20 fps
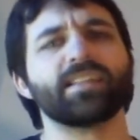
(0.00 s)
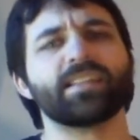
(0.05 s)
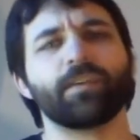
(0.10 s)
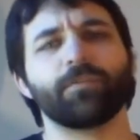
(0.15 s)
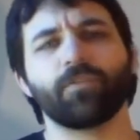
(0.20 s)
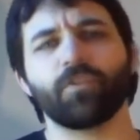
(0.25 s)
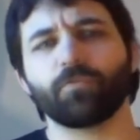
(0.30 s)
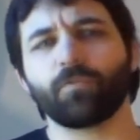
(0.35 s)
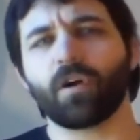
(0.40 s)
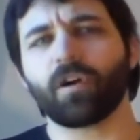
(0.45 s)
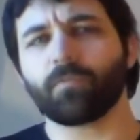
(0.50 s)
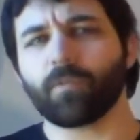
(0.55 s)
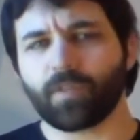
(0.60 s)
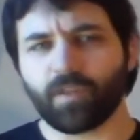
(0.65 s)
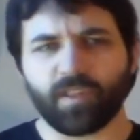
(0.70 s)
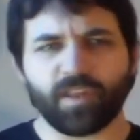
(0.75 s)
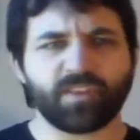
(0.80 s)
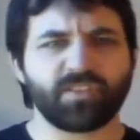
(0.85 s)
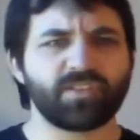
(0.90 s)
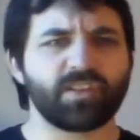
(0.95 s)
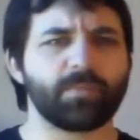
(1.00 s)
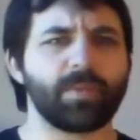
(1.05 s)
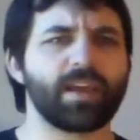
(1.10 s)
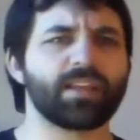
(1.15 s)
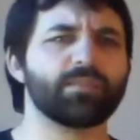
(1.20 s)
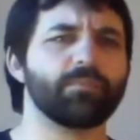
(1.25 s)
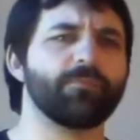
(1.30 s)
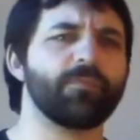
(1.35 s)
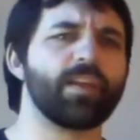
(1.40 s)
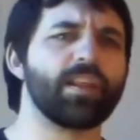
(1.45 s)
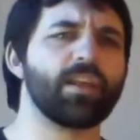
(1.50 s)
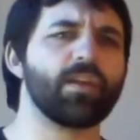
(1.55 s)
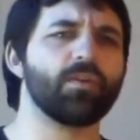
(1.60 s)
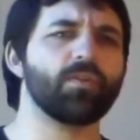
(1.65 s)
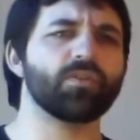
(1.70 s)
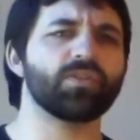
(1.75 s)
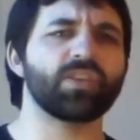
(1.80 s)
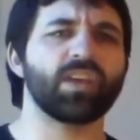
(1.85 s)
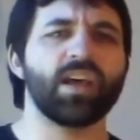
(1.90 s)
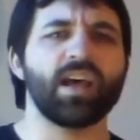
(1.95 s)
I've loved working with others to make some
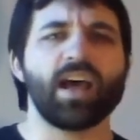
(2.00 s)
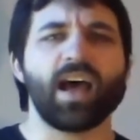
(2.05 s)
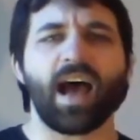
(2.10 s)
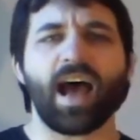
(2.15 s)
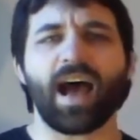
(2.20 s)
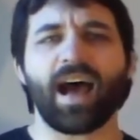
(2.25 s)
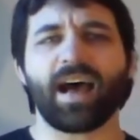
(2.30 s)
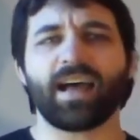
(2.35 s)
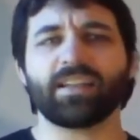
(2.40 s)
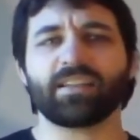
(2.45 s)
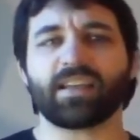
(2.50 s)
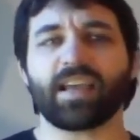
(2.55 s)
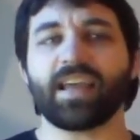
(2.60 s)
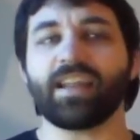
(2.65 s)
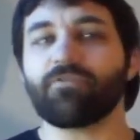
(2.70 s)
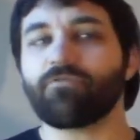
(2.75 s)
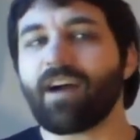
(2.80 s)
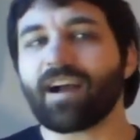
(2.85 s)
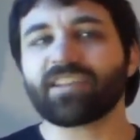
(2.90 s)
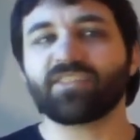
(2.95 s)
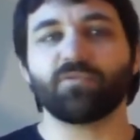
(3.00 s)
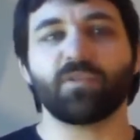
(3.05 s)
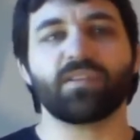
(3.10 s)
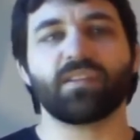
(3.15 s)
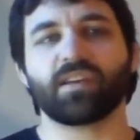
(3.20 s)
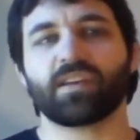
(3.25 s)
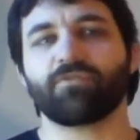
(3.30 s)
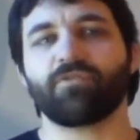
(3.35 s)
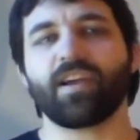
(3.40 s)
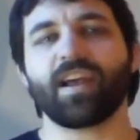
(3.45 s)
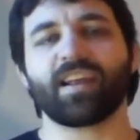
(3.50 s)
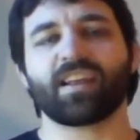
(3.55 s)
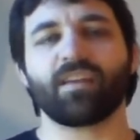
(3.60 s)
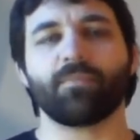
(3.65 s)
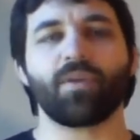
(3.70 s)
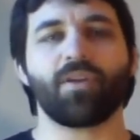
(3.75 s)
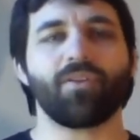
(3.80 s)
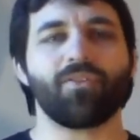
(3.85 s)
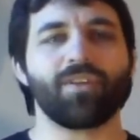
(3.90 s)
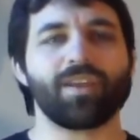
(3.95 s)
videos and interacting with the creator
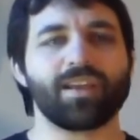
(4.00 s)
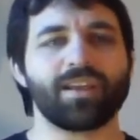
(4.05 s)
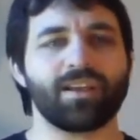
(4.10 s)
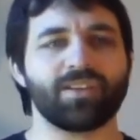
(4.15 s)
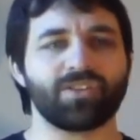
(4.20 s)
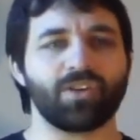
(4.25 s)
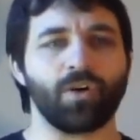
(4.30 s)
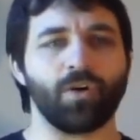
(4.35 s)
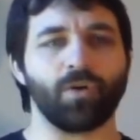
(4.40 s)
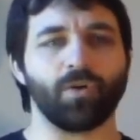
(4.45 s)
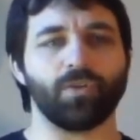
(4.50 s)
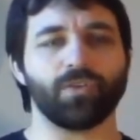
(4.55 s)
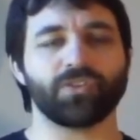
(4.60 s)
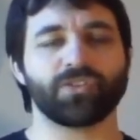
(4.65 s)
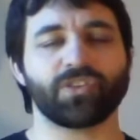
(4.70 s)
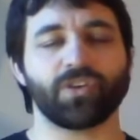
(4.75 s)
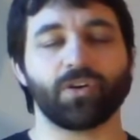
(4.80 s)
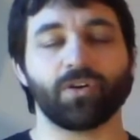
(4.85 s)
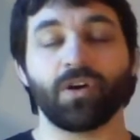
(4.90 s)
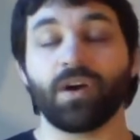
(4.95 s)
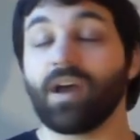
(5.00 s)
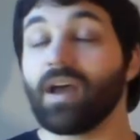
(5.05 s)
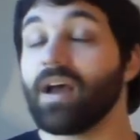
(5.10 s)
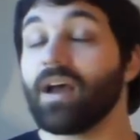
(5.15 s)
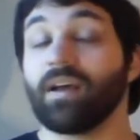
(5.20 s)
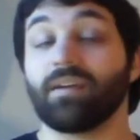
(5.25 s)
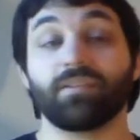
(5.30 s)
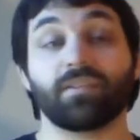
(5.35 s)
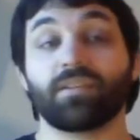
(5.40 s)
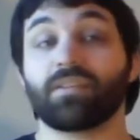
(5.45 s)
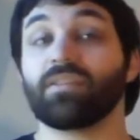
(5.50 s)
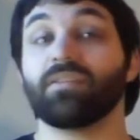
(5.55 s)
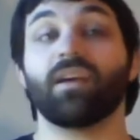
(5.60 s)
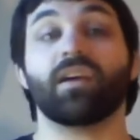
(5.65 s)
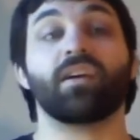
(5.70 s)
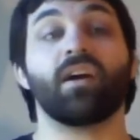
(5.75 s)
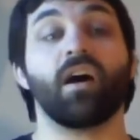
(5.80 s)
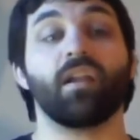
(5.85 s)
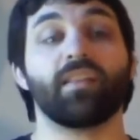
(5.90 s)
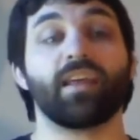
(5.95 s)
community as a whole. So
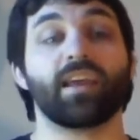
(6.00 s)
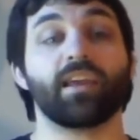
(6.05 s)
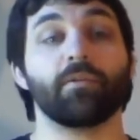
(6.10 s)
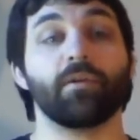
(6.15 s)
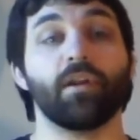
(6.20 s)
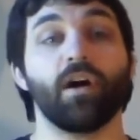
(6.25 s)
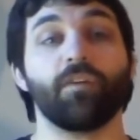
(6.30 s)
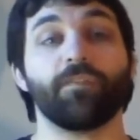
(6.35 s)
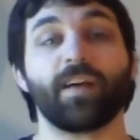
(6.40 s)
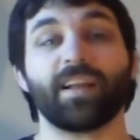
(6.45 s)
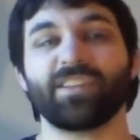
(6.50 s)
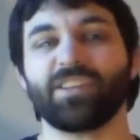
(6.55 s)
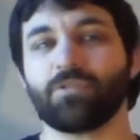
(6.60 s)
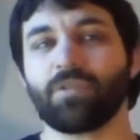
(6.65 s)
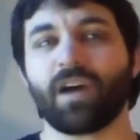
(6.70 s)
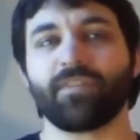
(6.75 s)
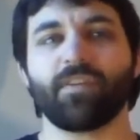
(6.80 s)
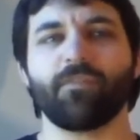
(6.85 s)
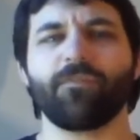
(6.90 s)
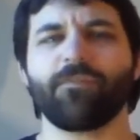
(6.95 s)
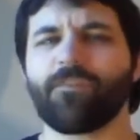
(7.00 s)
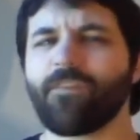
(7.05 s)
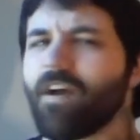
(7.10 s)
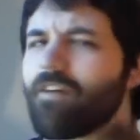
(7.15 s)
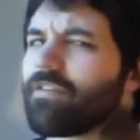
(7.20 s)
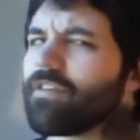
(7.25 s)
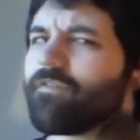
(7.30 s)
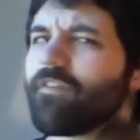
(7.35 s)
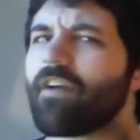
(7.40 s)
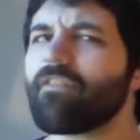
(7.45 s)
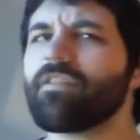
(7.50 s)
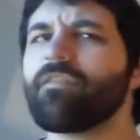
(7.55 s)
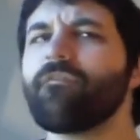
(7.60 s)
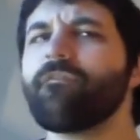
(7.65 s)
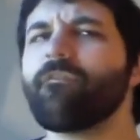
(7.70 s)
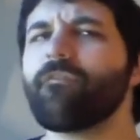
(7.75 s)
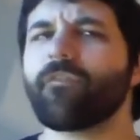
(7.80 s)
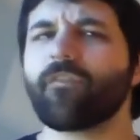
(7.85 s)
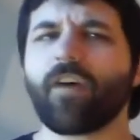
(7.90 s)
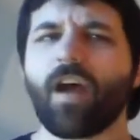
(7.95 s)
can't thank you enough. I do have a
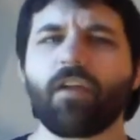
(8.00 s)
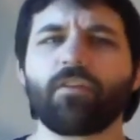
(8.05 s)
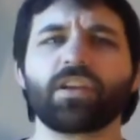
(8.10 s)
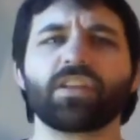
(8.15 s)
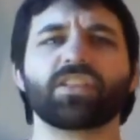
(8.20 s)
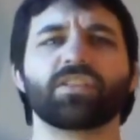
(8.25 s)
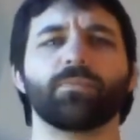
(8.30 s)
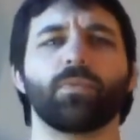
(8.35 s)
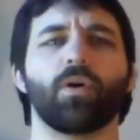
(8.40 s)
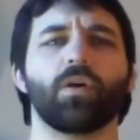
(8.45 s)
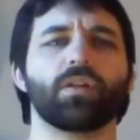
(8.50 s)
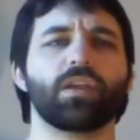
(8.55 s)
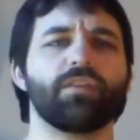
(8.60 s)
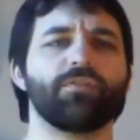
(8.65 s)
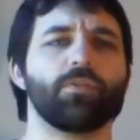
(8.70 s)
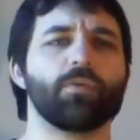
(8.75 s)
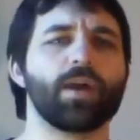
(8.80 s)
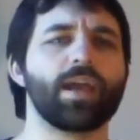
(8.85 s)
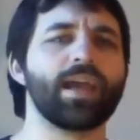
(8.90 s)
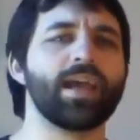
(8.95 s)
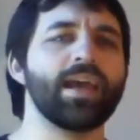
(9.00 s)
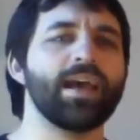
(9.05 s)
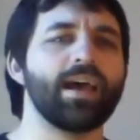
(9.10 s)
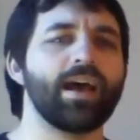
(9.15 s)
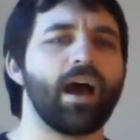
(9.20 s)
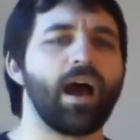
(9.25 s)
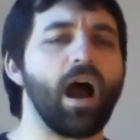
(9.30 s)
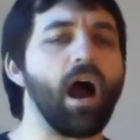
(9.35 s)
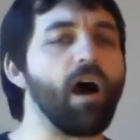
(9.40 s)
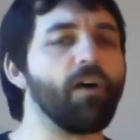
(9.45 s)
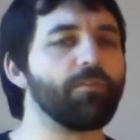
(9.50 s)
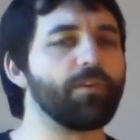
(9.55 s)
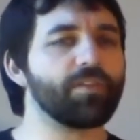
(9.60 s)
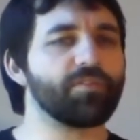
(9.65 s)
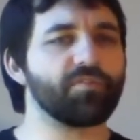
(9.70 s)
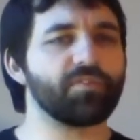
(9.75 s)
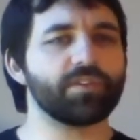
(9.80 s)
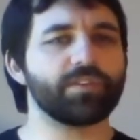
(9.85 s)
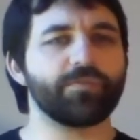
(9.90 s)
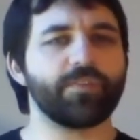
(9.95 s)
very small giveaway halfway
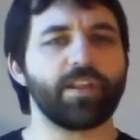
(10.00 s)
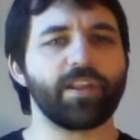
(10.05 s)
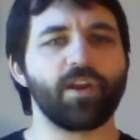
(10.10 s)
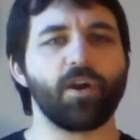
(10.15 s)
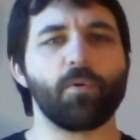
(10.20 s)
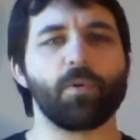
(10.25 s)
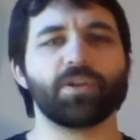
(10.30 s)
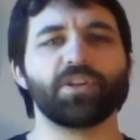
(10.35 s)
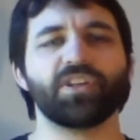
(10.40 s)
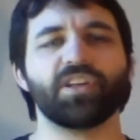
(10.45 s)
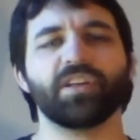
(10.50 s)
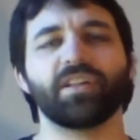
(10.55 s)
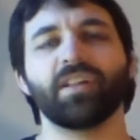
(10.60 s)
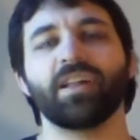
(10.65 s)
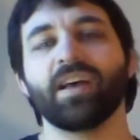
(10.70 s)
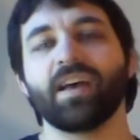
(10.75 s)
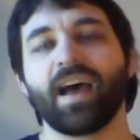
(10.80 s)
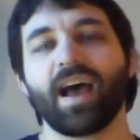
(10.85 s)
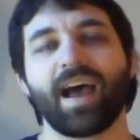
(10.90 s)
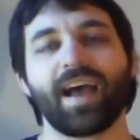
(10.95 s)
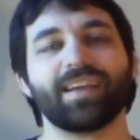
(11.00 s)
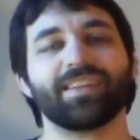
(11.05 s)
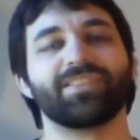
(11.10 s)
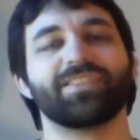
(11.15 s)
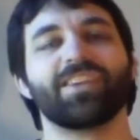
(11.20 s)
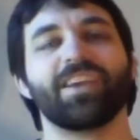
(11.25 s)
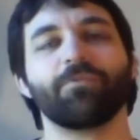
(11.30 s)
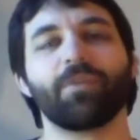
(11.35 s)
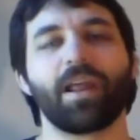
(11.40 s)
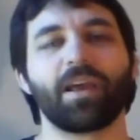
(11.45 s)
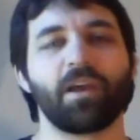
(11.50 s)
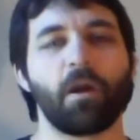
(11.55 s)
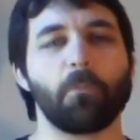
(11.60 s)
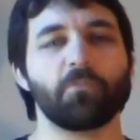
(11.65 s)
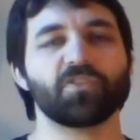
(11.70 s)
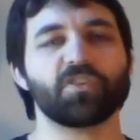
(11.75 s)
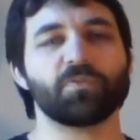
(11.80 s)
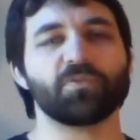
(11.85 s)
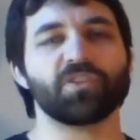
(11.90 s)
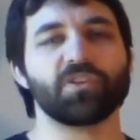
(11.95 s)
through this video, which you'll see when it
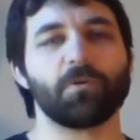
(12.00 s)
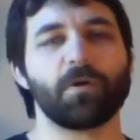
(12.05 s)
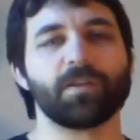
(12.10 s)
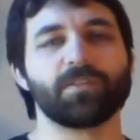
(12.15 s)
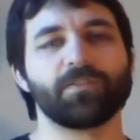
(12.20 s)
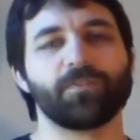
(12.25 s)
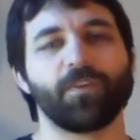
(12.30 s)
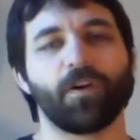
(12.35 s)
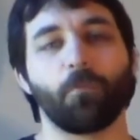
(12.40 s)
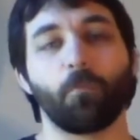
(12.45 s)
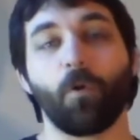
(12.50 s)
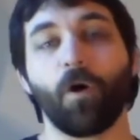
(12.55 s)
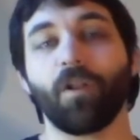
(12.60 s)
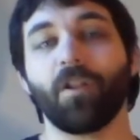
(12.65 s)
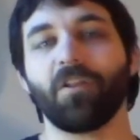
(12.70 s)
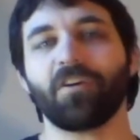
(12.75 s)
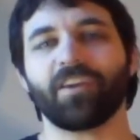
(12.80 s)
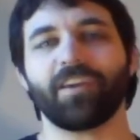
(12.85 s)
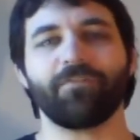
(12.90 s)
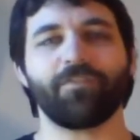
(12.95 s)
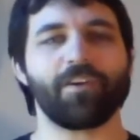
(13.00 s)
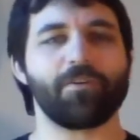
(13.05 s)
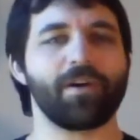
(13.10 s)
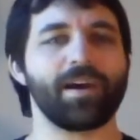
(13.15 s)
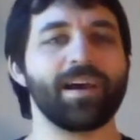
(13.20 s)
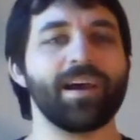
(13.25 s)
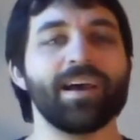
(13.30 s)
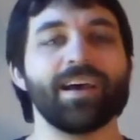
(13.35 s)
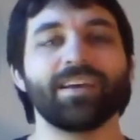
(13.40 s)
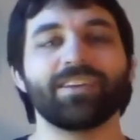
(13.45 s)
comes up to it for one lucky viewer.